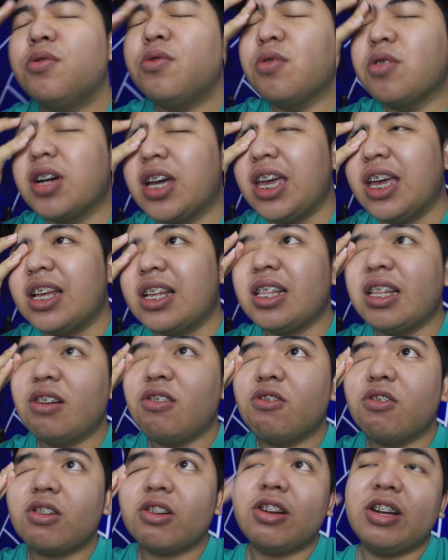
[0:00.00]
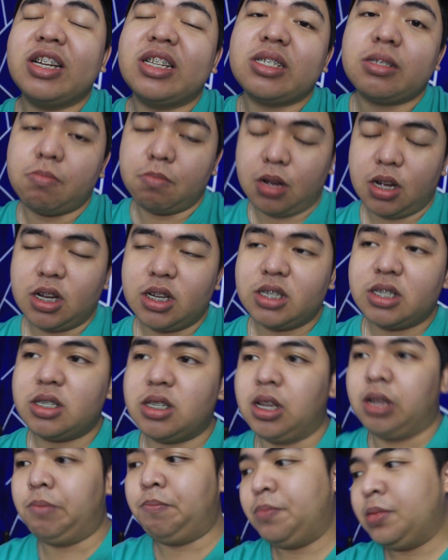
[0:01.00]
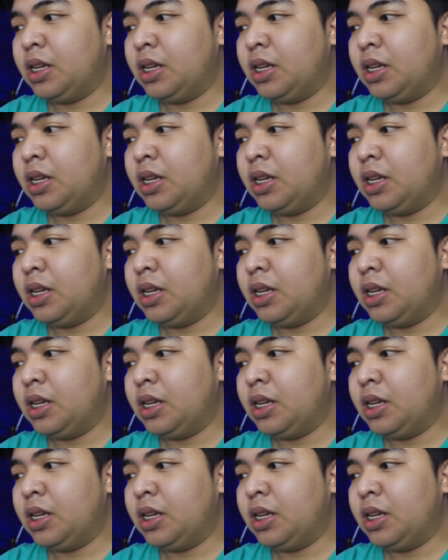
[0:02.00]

no cake ng Christmas.